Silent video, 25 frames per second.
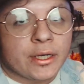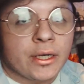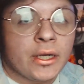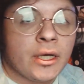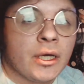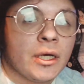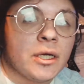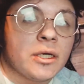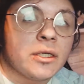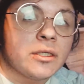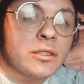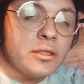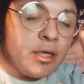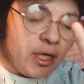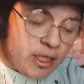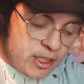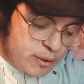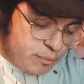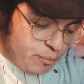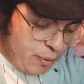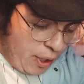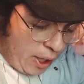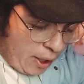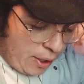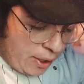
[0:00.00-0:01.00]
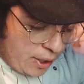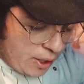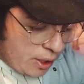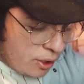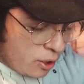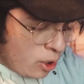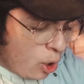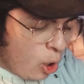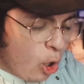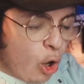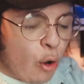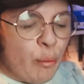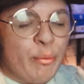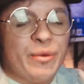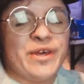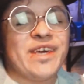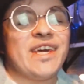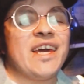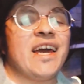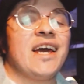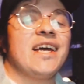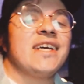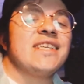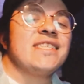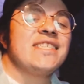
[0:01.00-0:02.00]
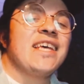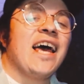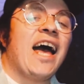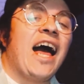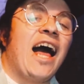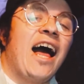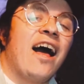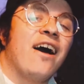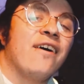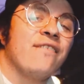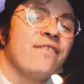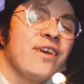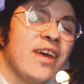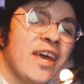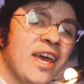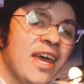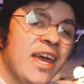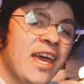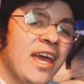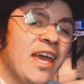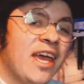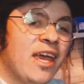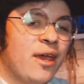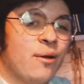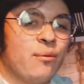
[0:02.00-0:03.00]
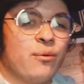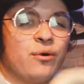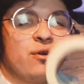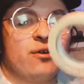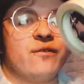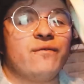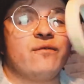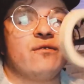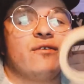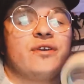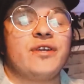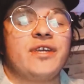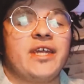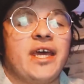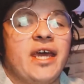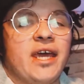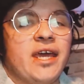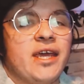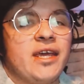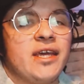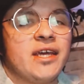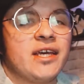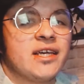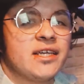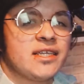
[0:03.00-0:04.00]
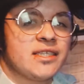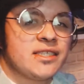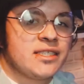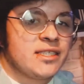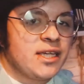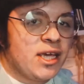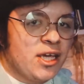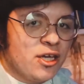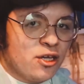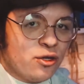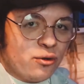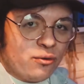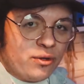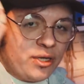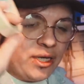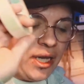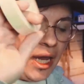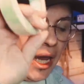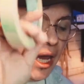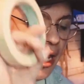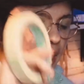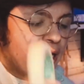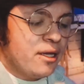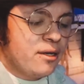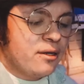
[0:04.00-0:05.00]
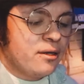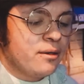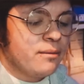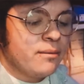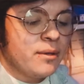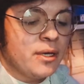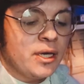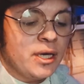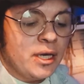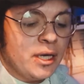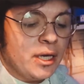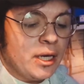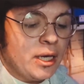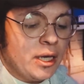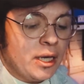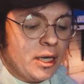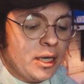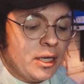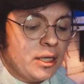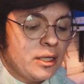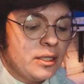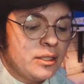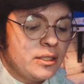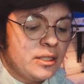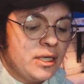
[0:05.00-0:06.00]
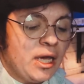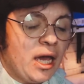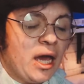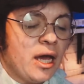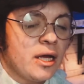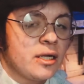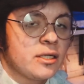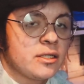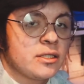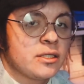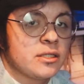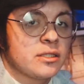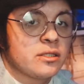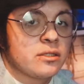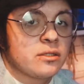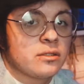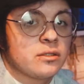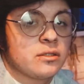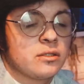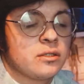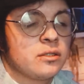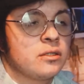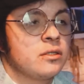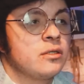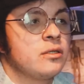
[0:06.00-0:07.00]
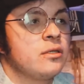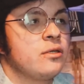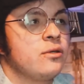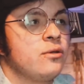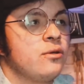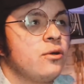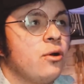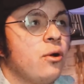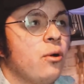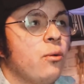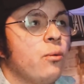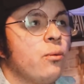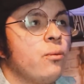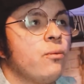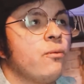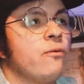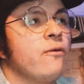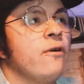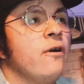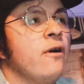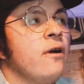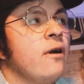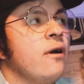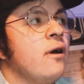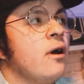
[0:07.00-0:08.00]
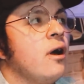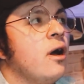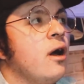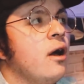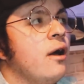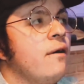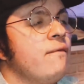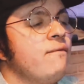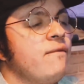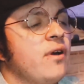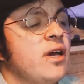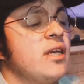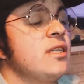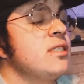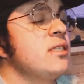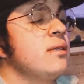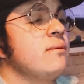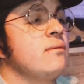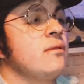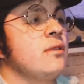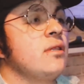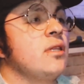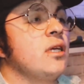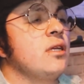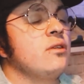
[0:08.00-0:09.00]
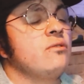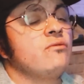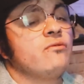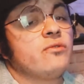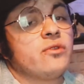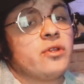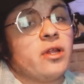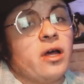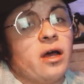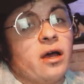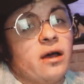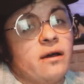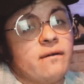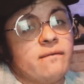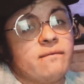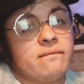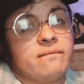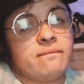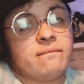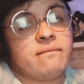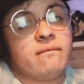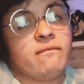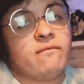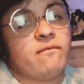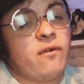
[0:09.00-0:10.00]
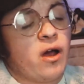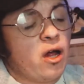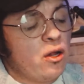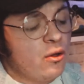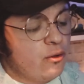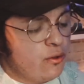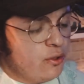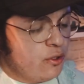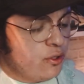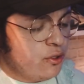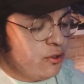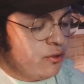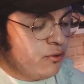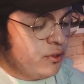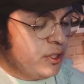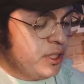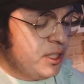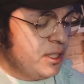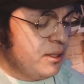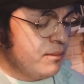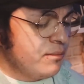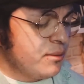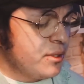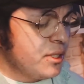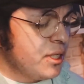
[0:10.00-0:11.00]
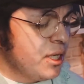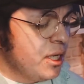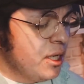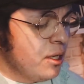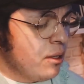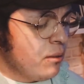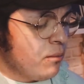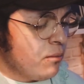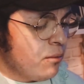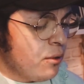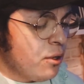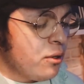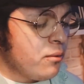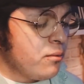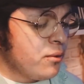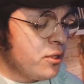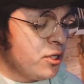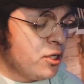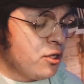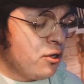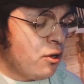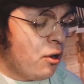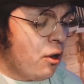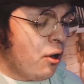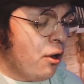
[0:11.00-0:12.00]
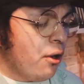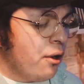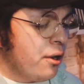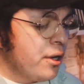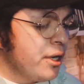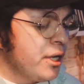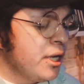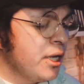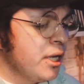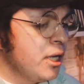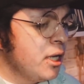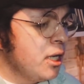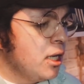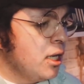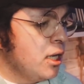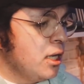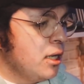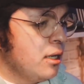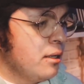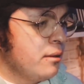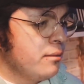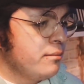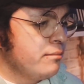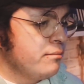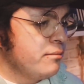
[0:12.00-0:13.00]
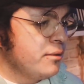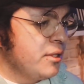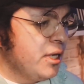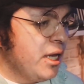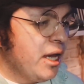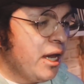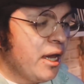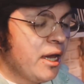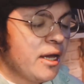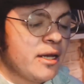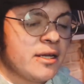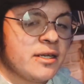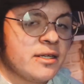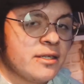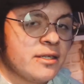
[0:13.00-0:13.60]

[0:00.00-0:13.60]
it. So that's about it. Hope you guys have a wonderful day. Stay creative, and yeah, just, you know, find something that you love, follow your dreams, work really hard. Yeah,